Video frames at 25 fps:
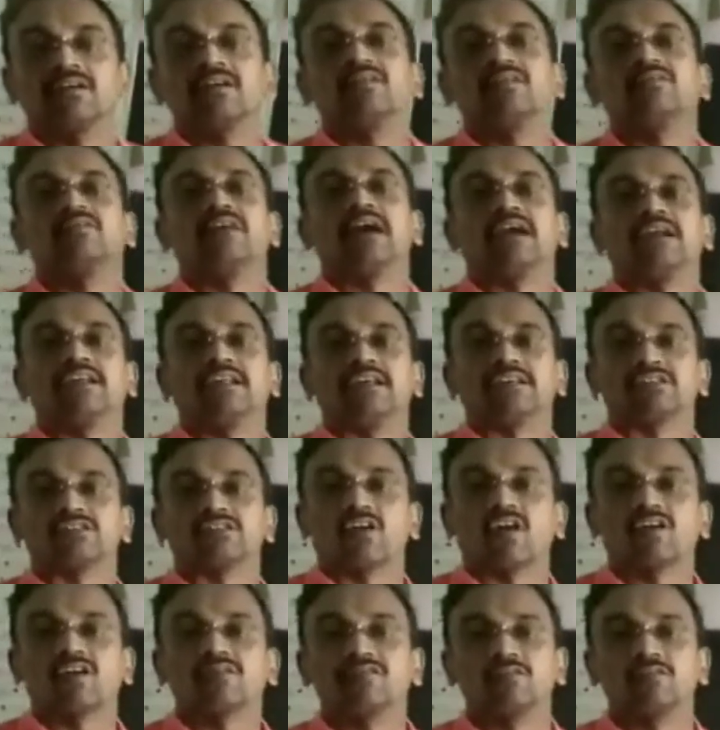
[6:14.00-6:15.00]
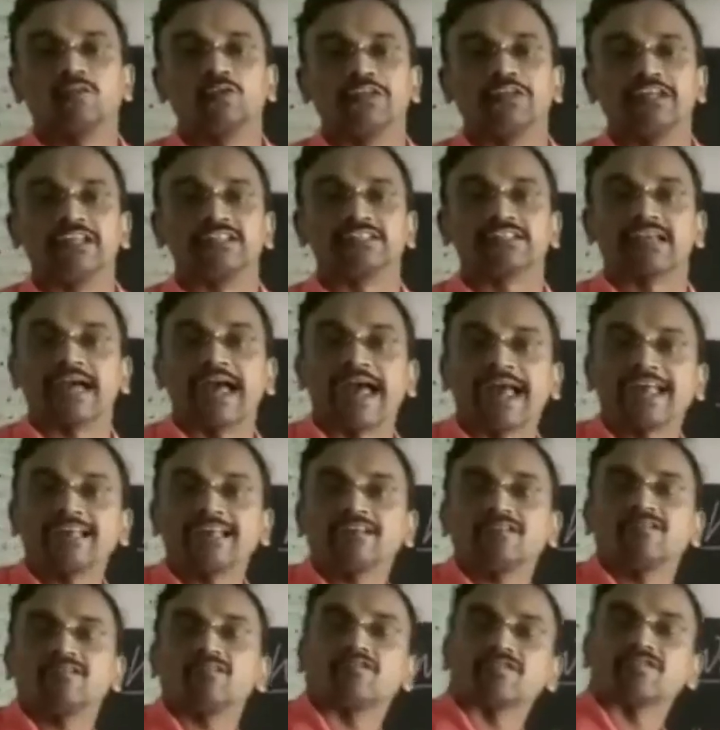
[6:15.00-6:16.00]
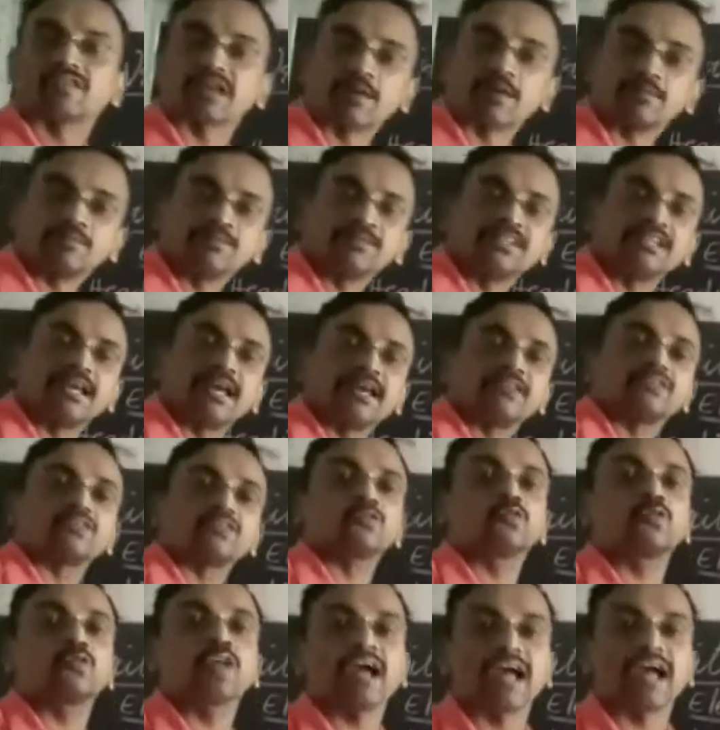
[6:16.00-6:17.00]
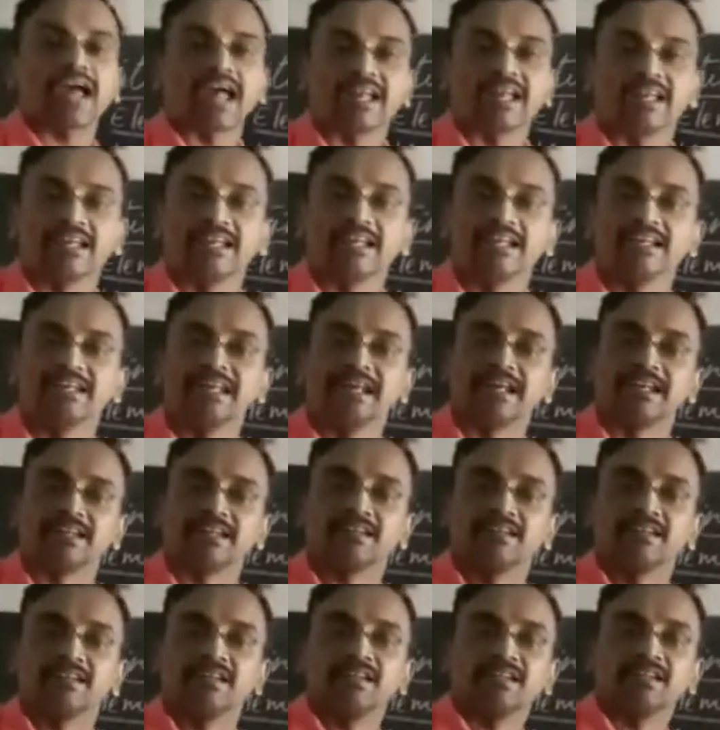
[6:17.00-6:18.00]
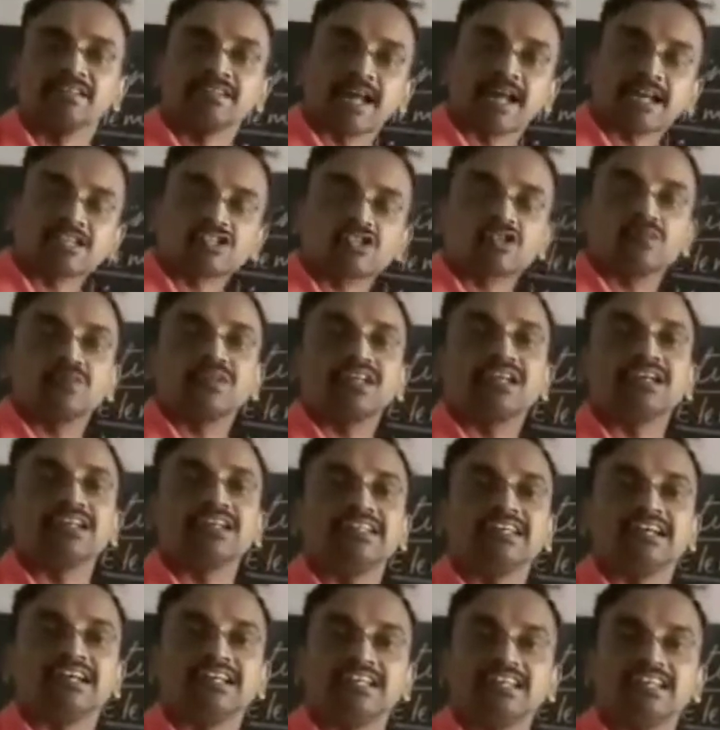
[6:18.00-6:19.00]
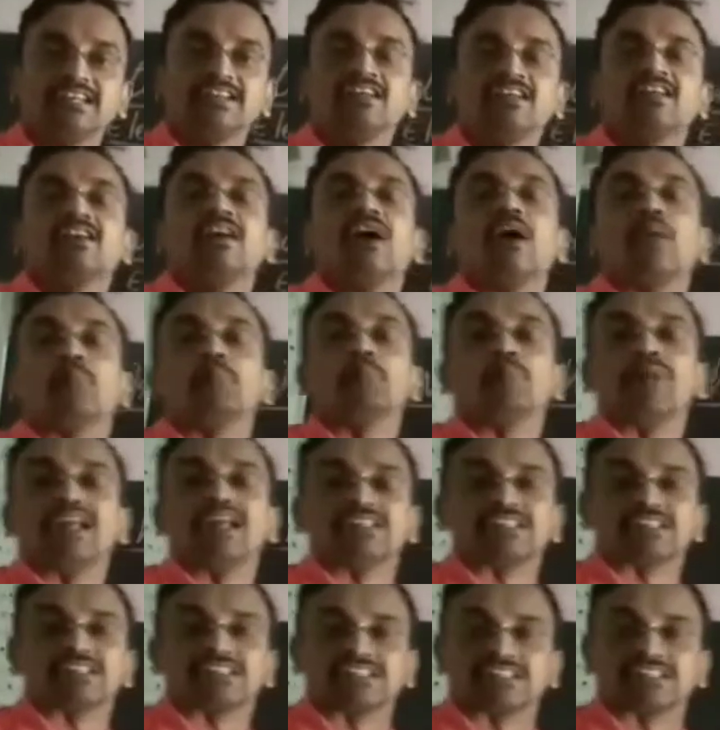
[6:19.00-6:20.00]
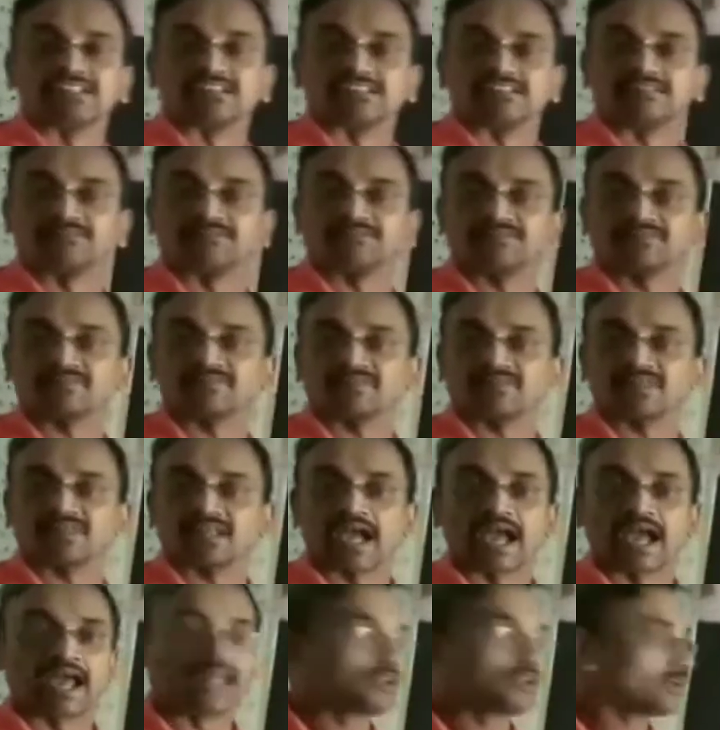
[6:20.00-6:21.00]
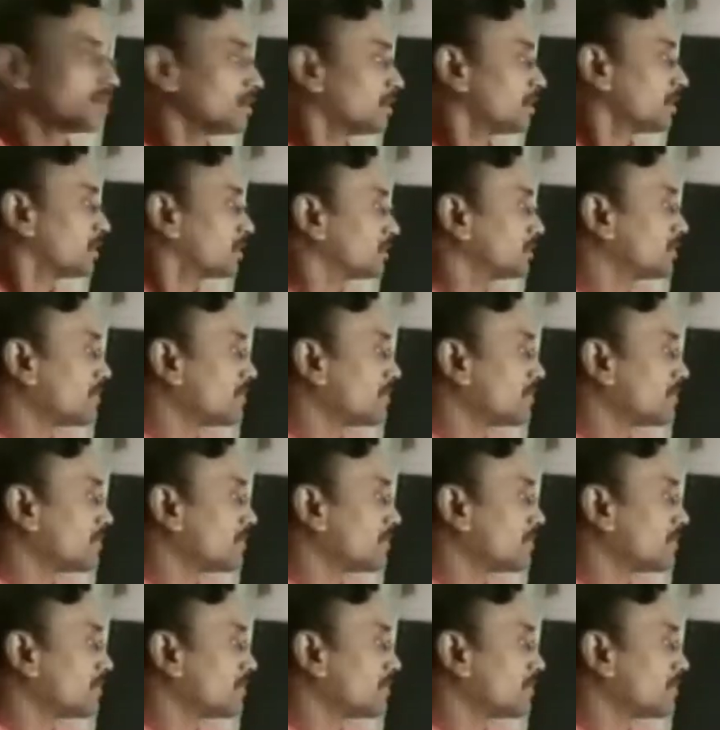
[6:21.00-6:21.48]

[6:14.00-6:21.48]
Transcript: 5 days or 4 days, and from date to the ending date, that should be clearly mentioned. And the